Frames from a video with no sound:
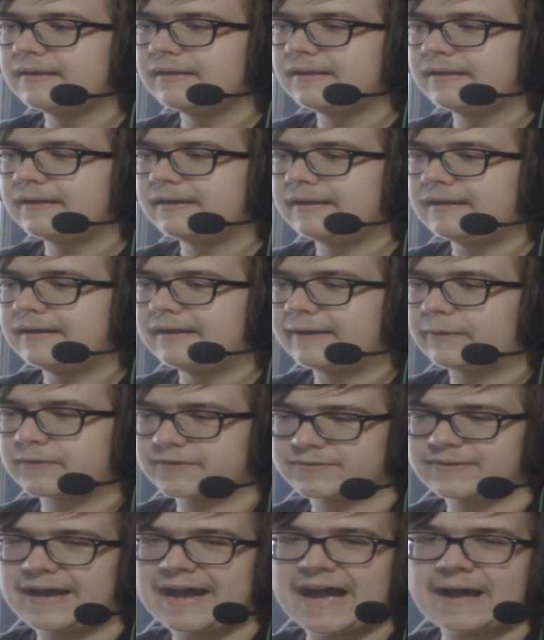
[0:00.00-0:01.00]
And
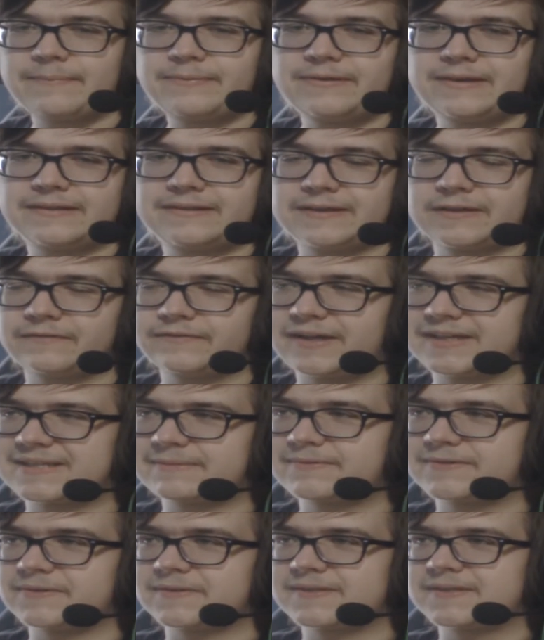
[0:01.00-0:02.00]
also Happy at the end of last
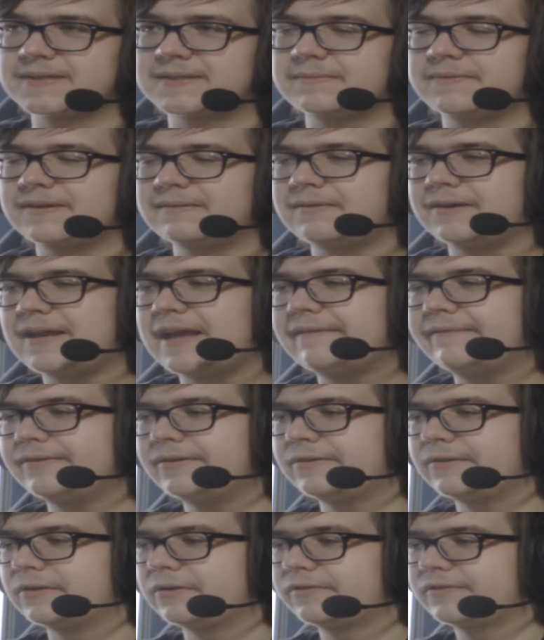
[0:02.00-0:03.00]
episode said something about Heaven
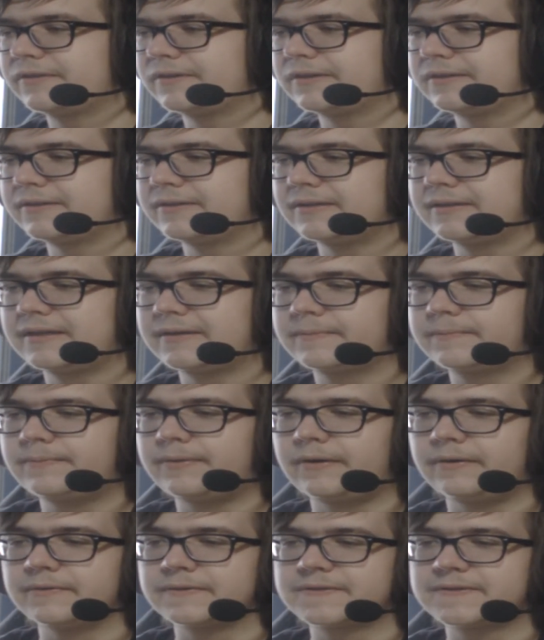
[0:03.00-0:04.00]
and Earth in the little, like,
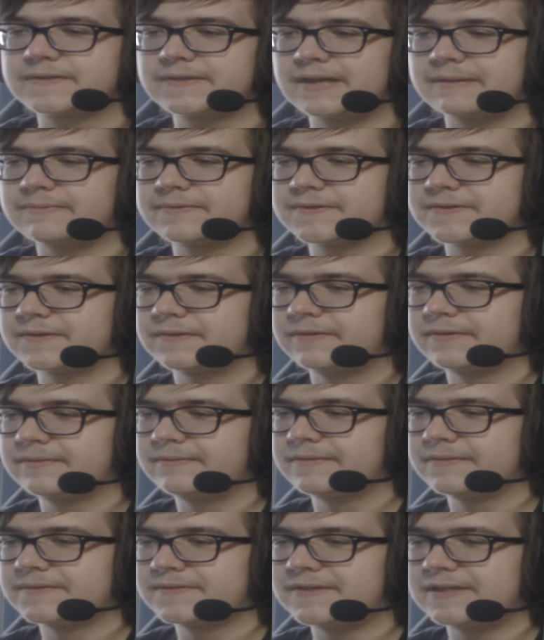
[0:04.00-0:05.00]
post-episode
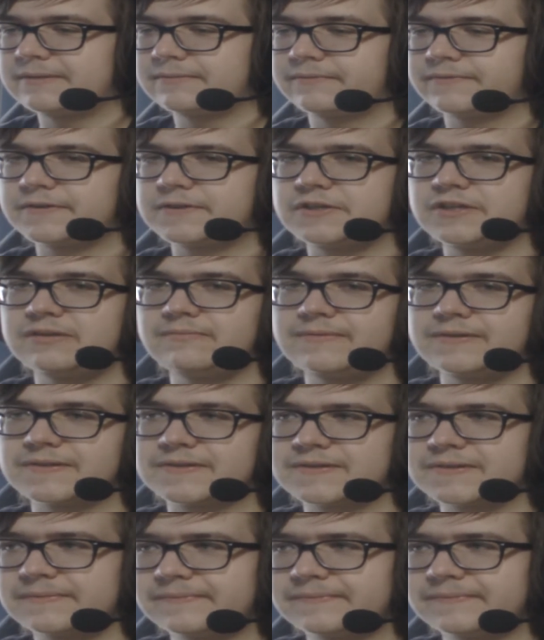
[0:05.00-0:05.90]
little scene with the chibis.